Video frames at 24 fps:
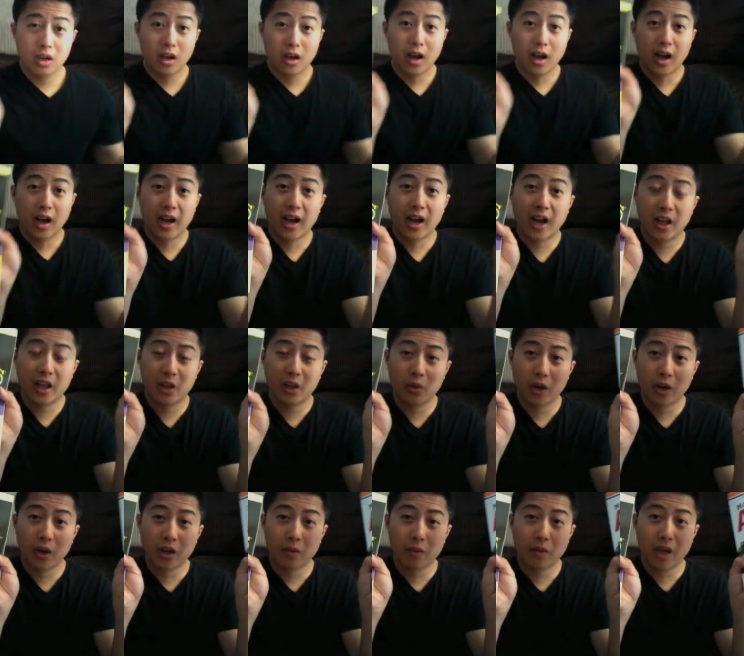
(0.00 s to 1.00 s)
I highly
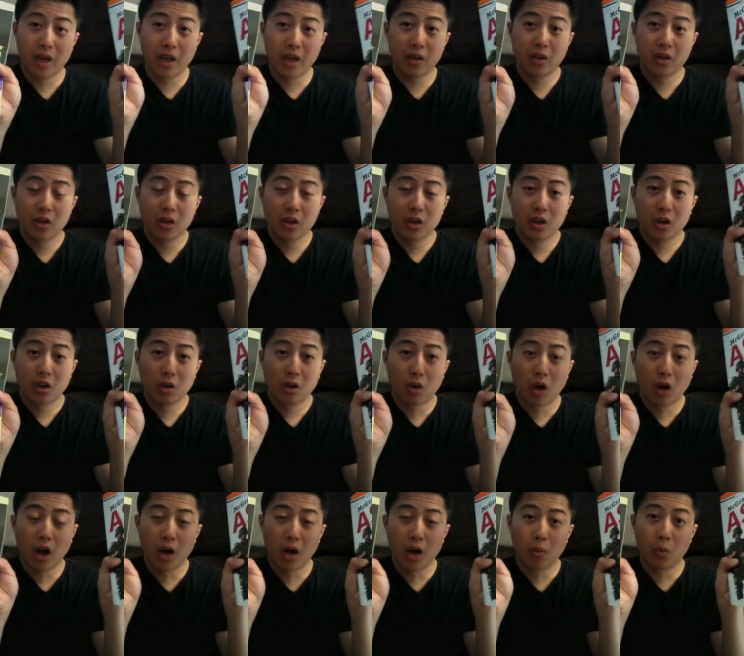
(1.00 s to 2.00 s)
recommend
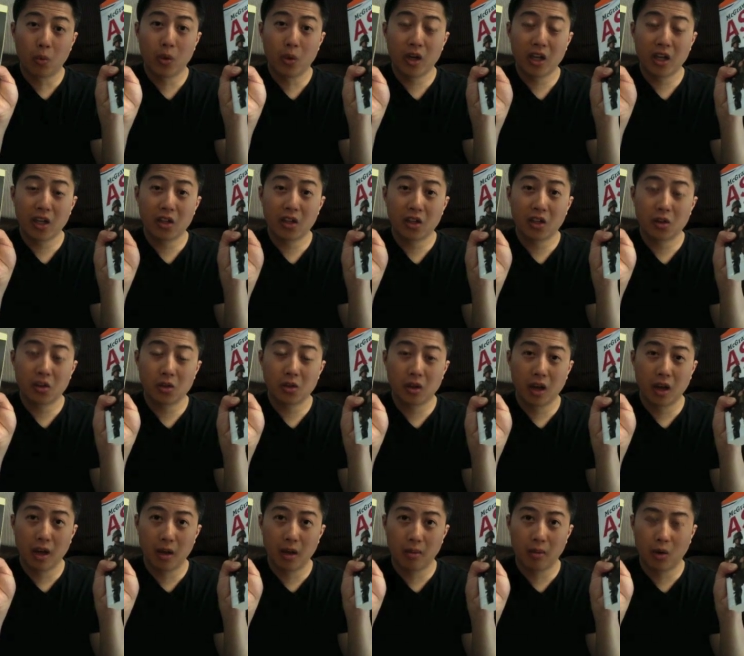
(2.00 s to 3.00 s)
reading these,
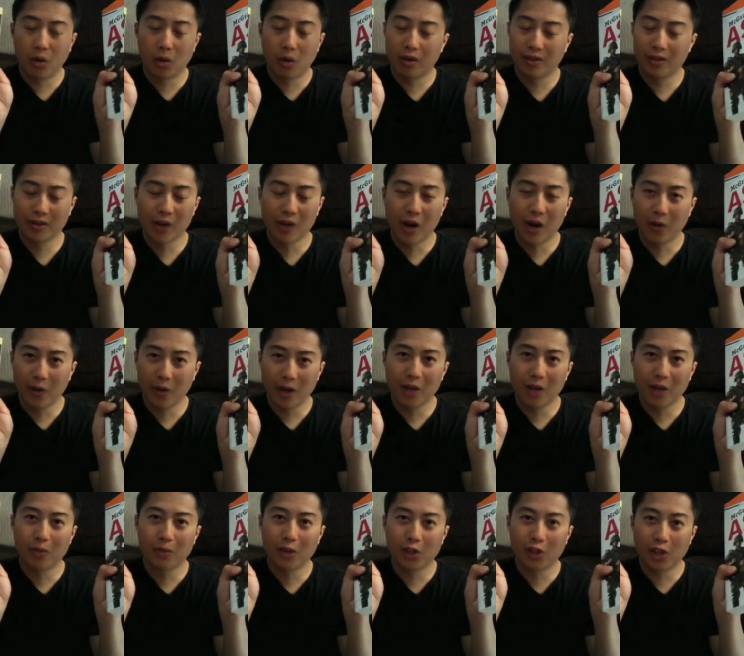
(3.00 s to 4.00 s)
or not reading,
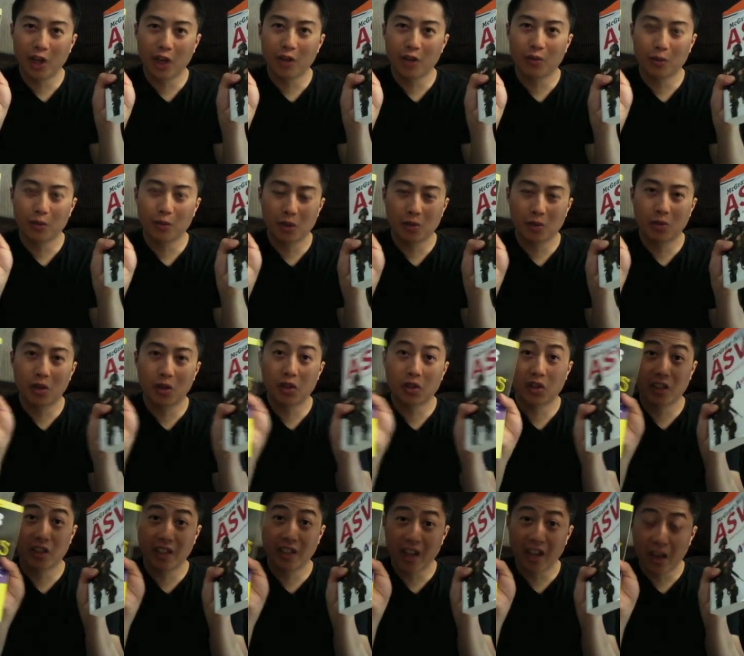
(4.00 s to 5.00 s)
but studying from these books
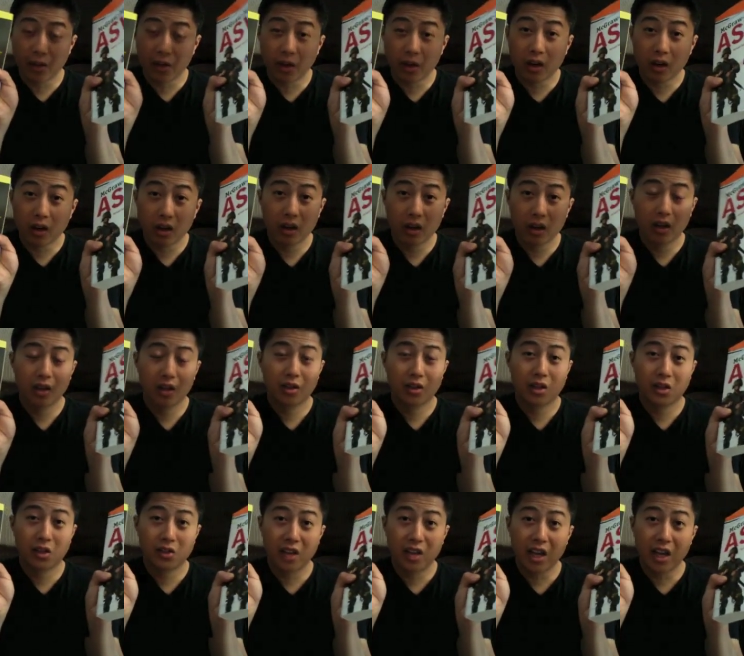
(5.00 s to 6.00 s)
together,
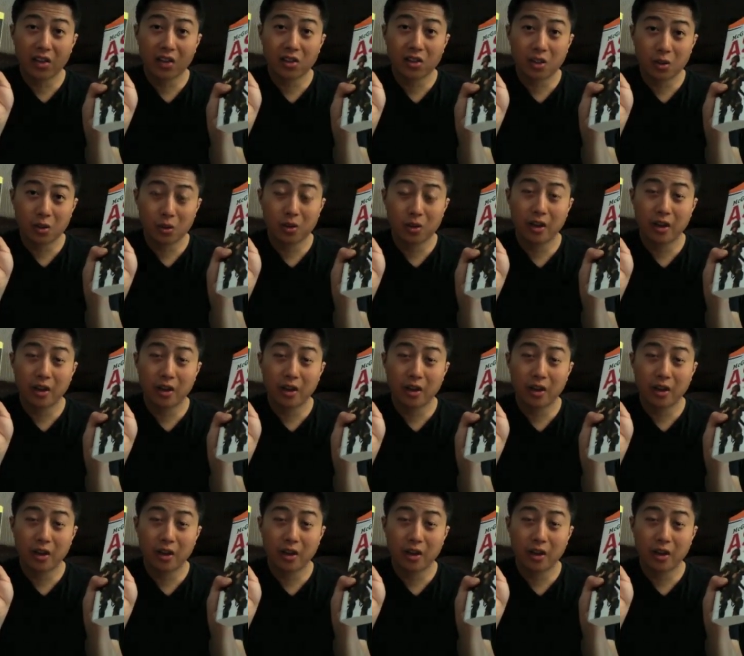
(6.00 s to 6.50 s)
because that's going to really